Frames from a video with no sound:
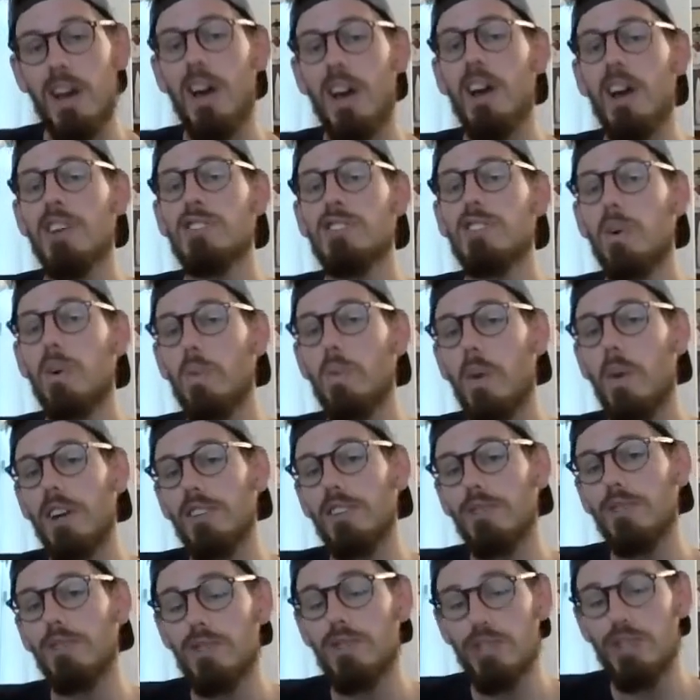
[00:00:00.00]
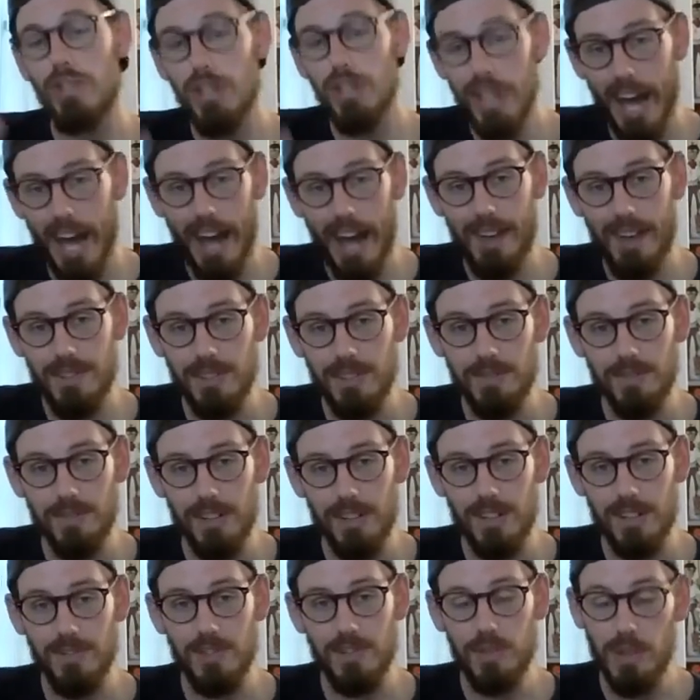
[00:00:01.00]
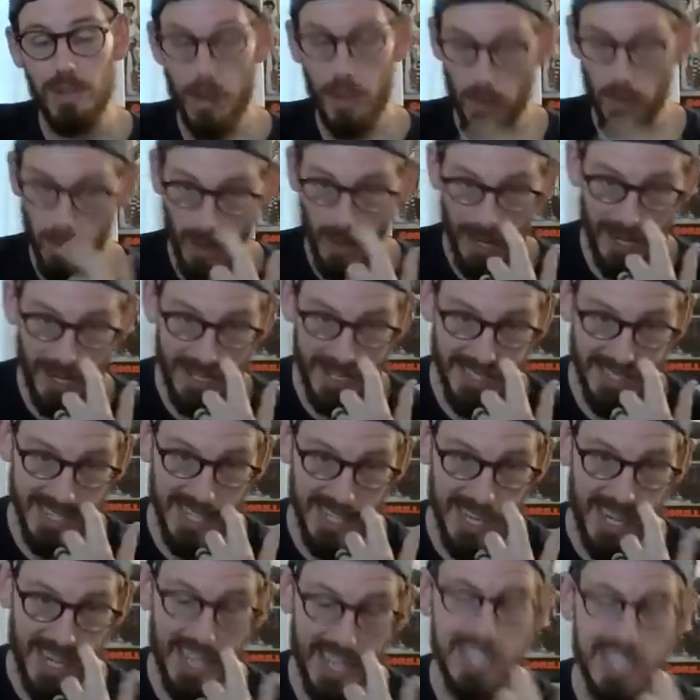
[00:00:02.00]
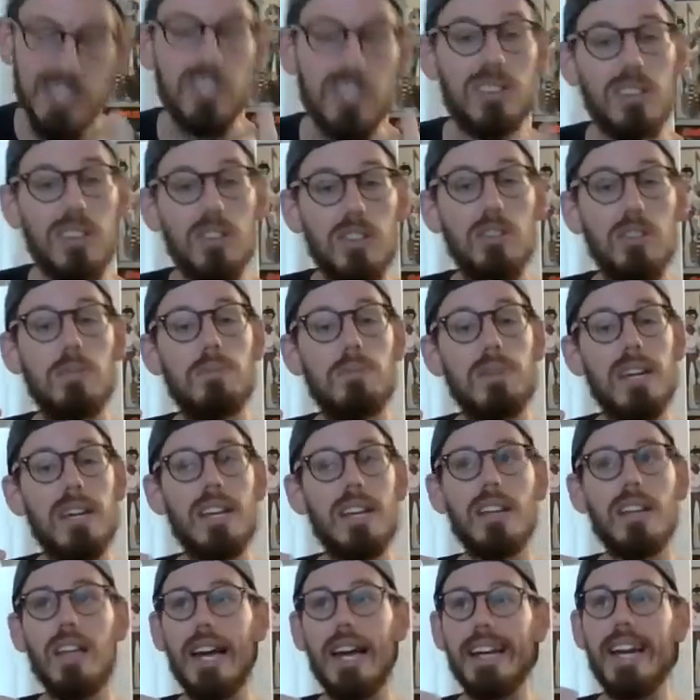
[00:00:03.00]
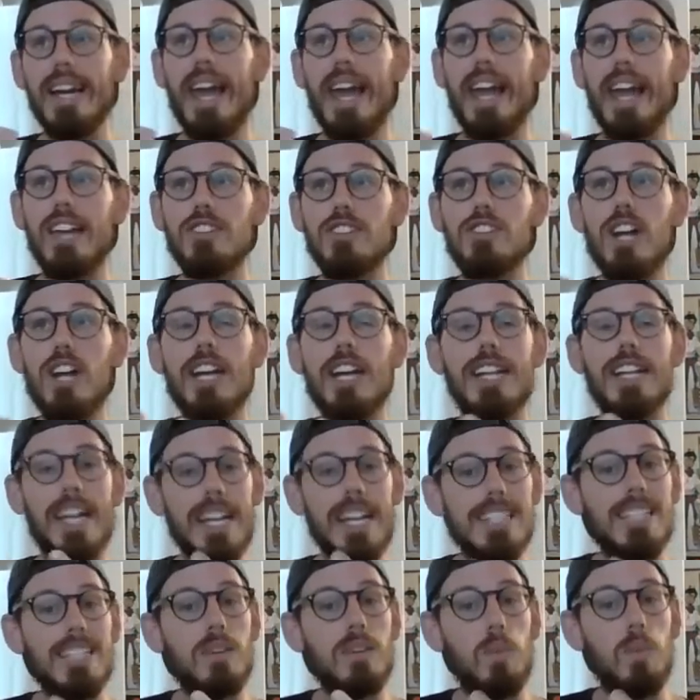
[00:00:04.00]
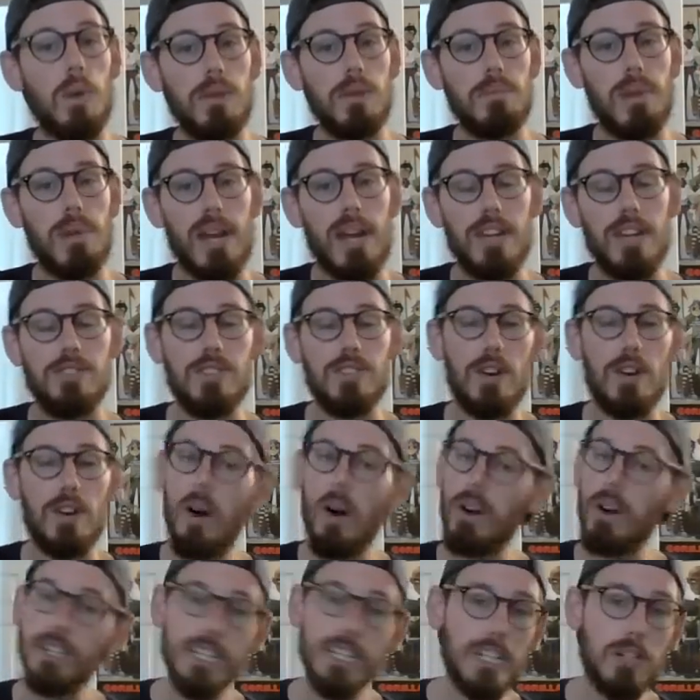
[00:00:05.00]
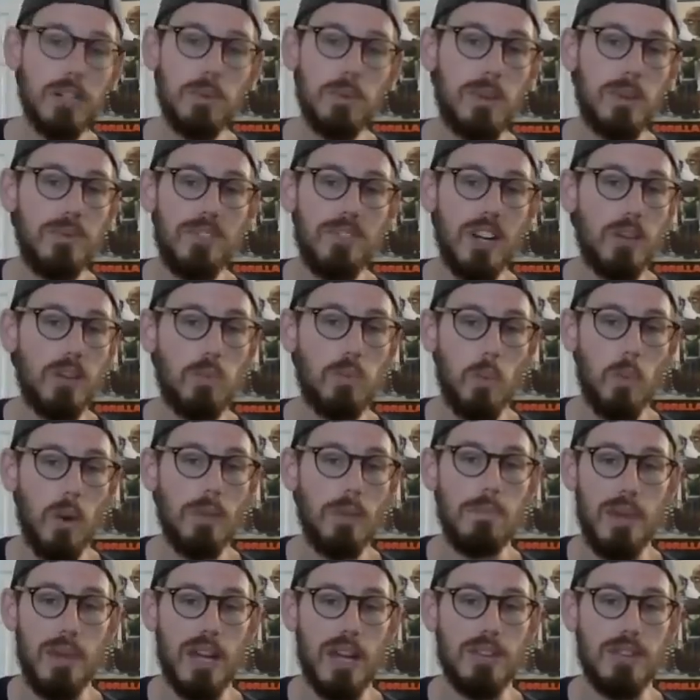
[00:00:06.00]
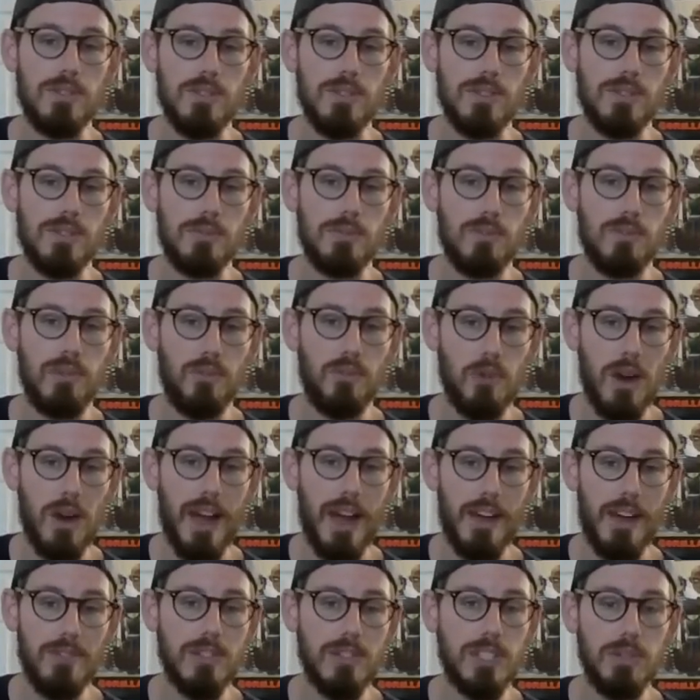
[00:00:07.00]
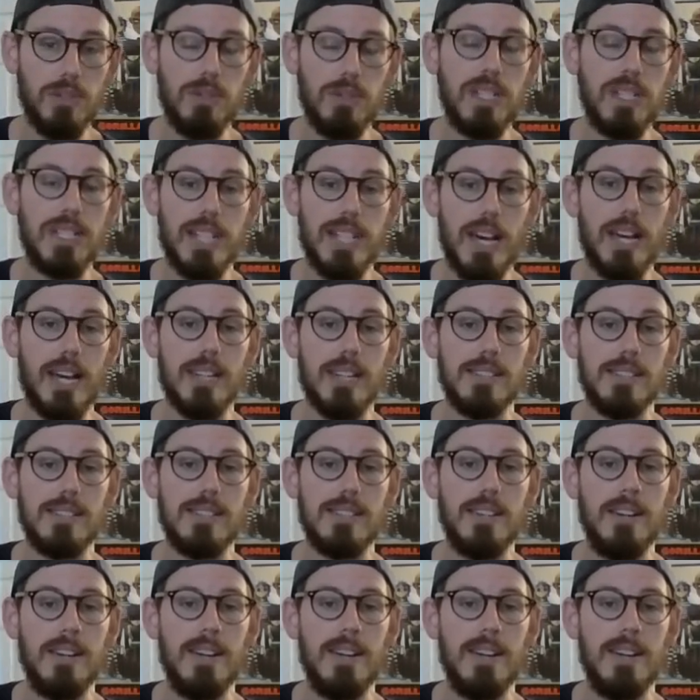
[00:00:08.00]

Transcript: So what you should have in front of you note-wise is a little bit like a gigantic one-pager. All year we've done one-pagers before every unit test.